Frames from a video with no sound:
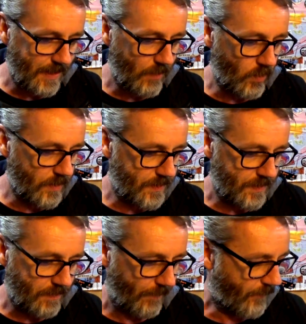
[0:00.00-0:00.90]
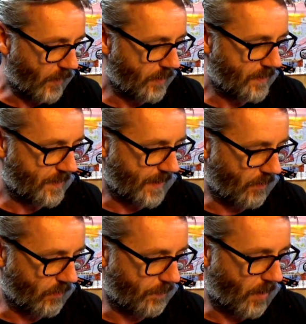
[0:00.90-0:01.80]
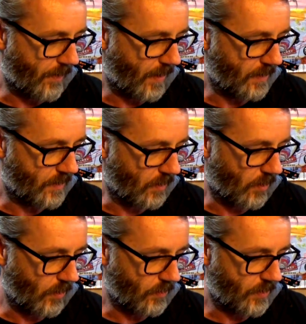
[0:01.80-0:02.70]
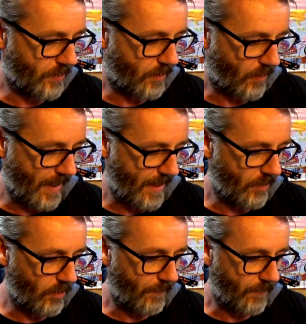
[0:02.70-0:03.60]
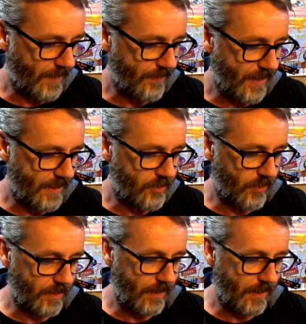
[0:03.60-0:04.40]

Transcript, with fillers: and was first settled by those loyal to the Crown who fled there during